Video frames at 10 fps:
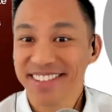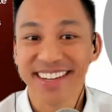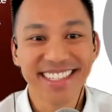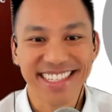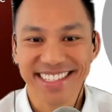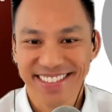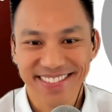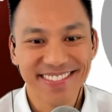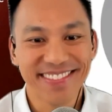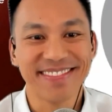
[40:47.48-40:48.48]
just get it done.
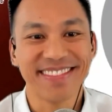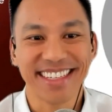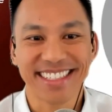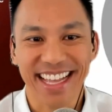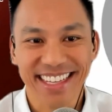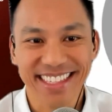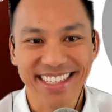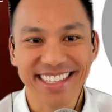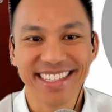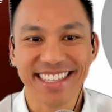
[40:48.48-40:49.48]
Right?
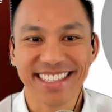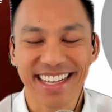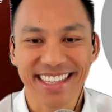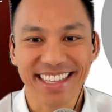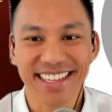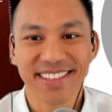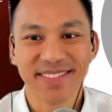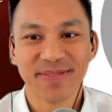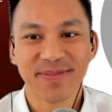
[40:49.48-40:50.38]
Exactly. But there's